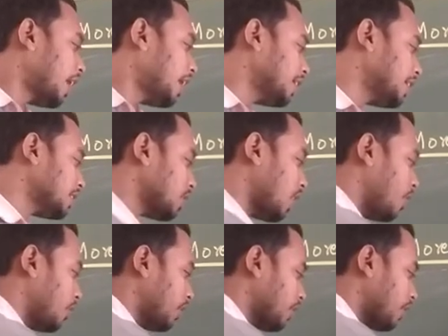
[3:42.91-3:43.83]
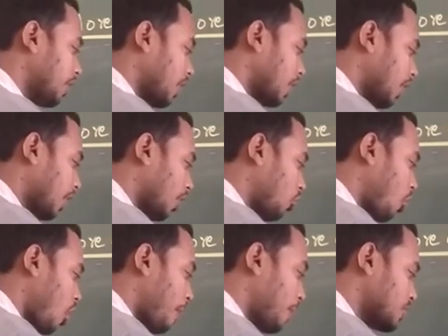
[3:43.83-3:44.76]
and it is our
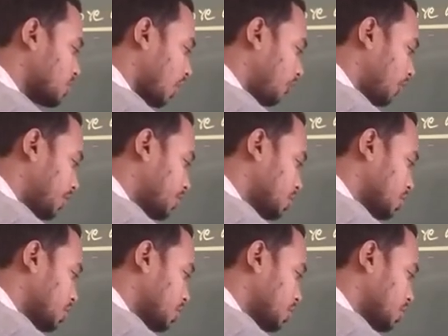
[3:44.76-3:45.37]
copper sulfate,